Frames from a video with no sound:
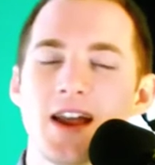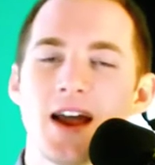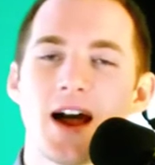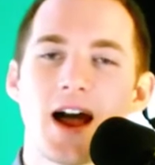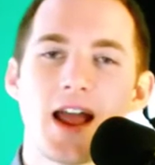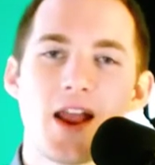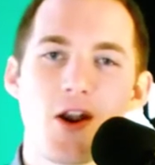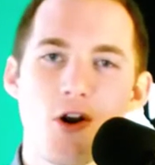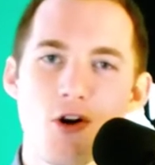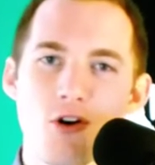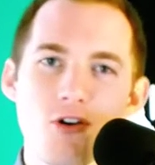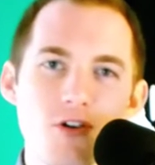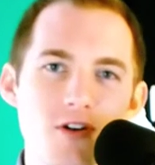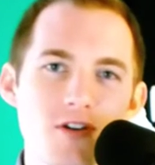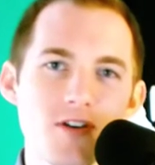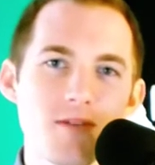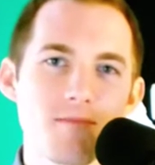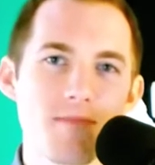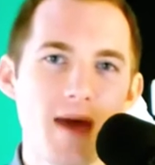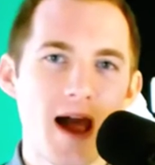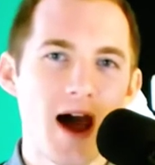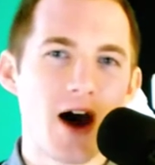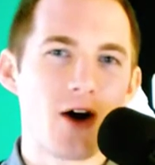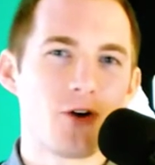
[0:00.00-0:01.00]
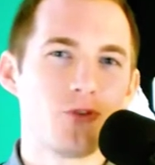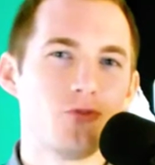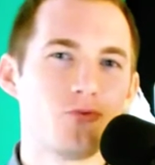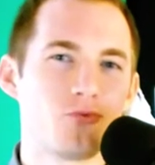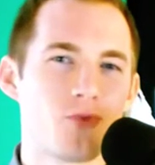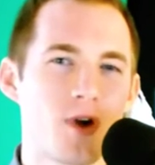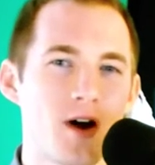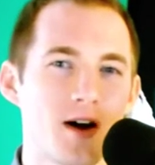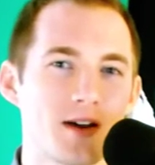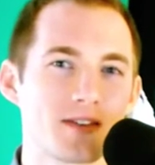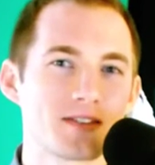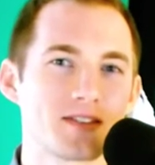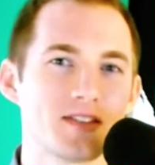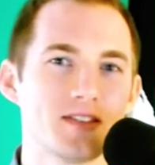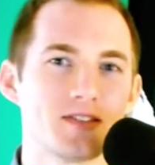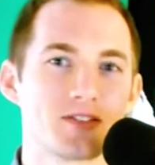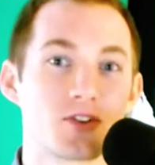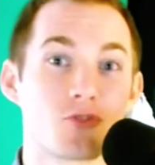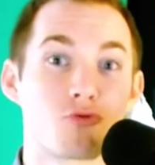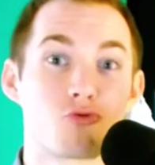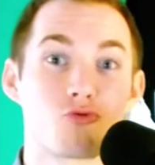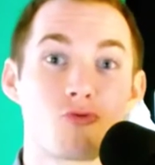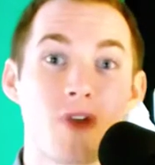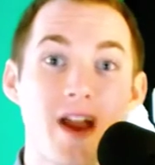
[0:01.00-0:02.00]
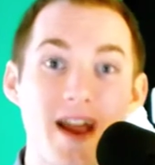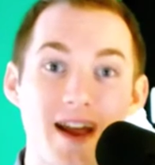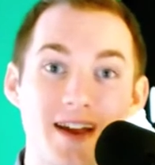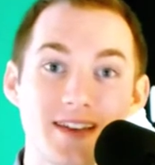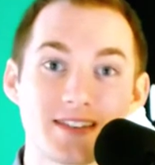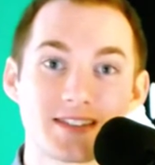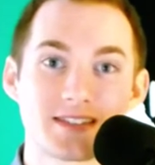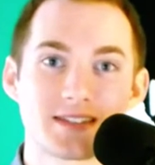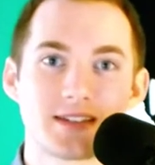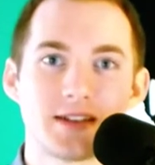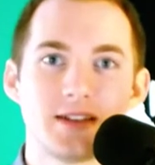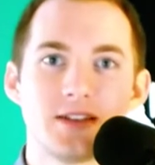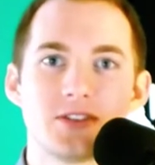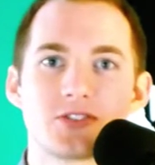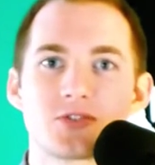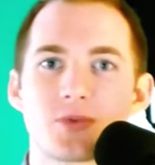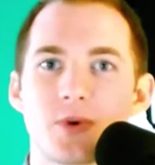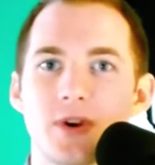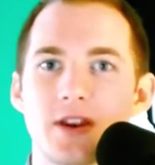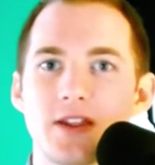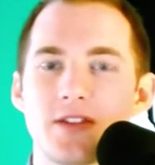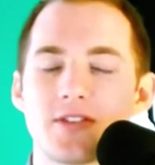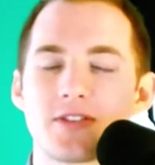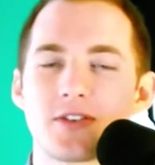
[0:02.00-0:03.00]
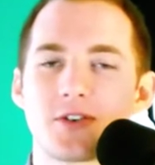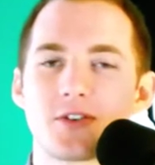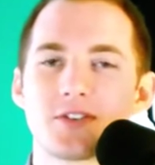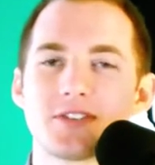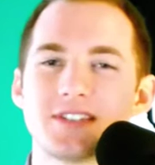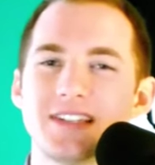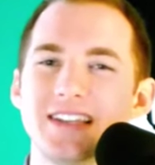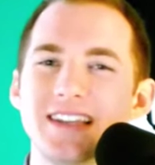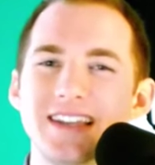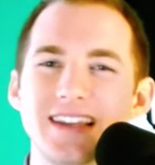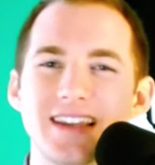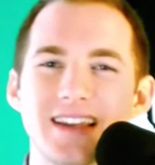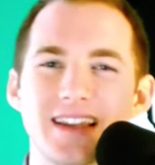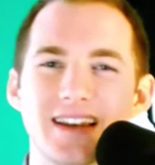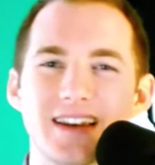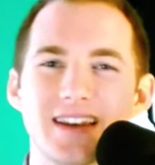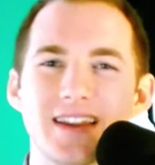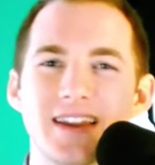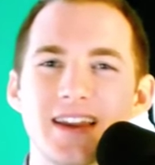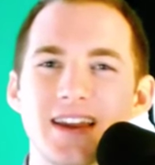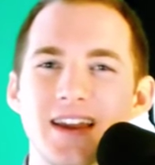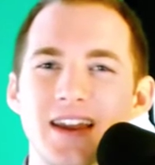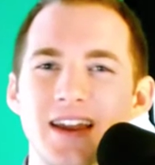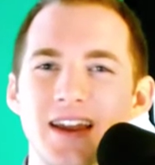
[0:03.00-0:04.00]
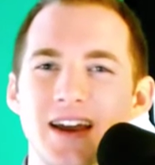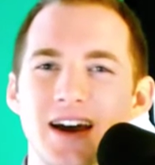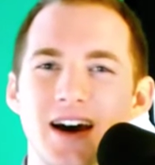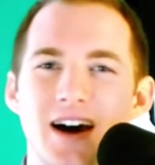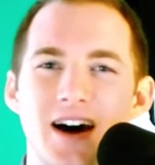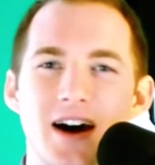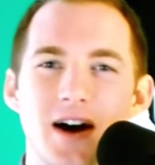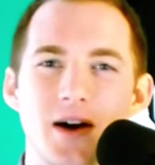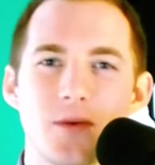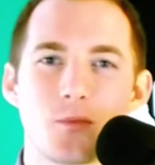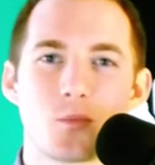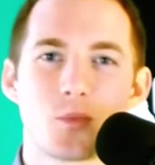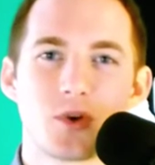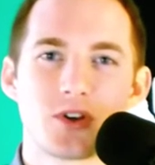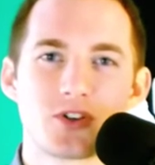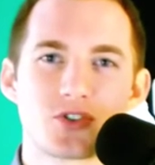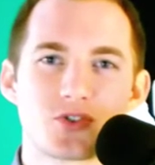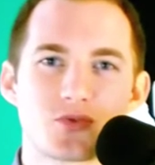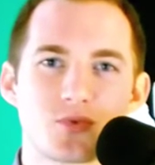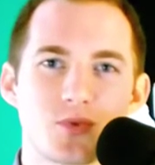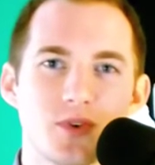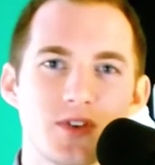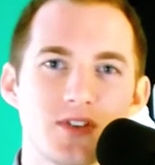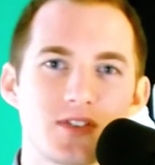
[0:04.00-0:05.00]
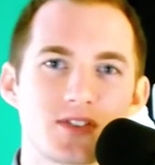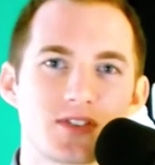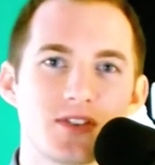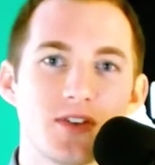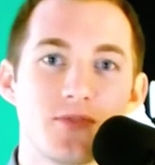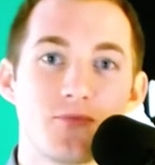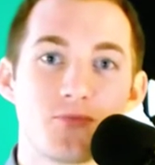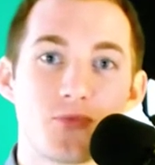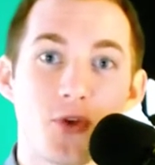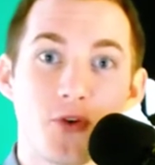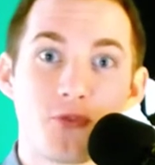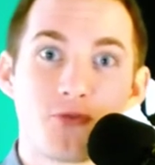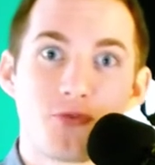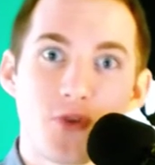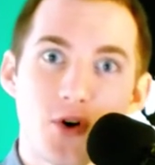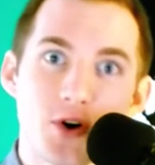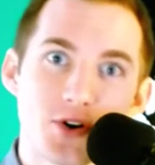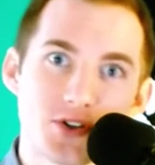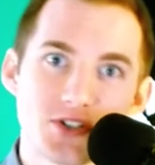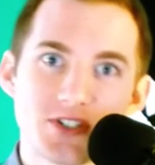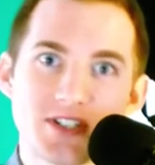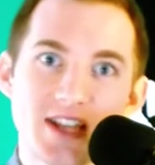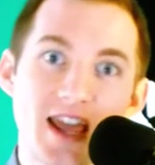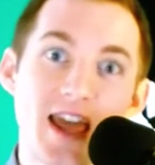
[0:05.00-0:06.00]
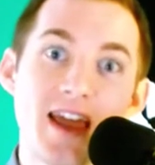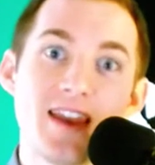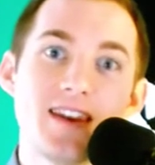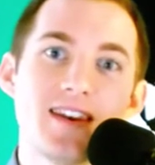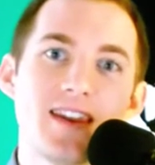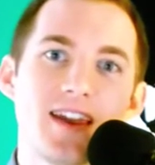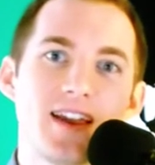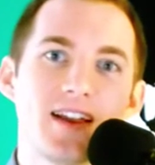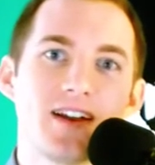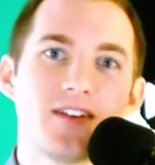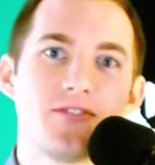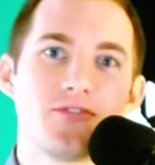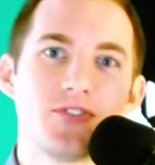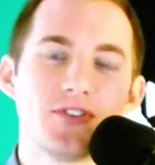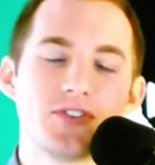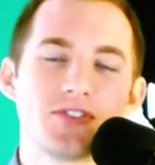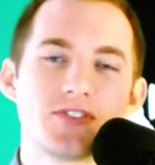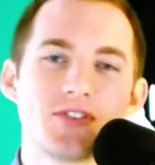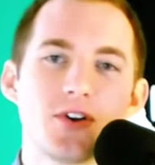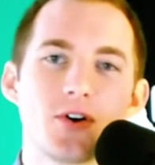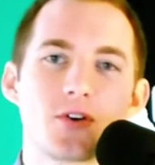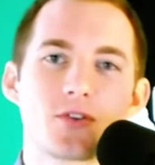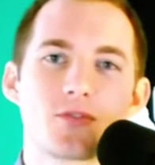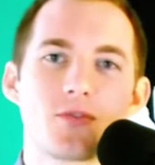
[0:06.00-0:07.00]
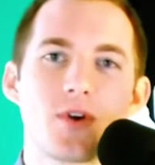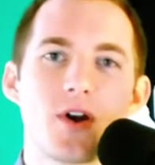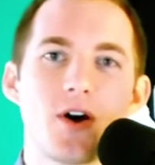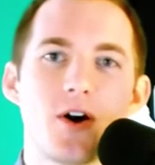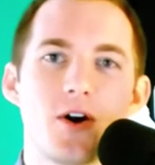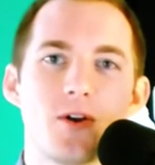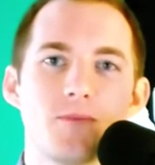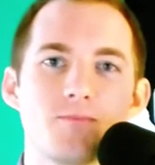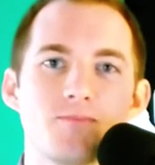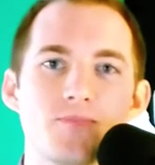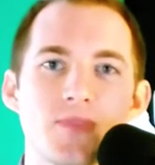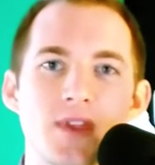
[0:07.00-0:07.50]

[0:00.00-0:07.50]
I heard about Ross's arrest in twenty thirteen, um, which was the, the first ending of the Silk Road.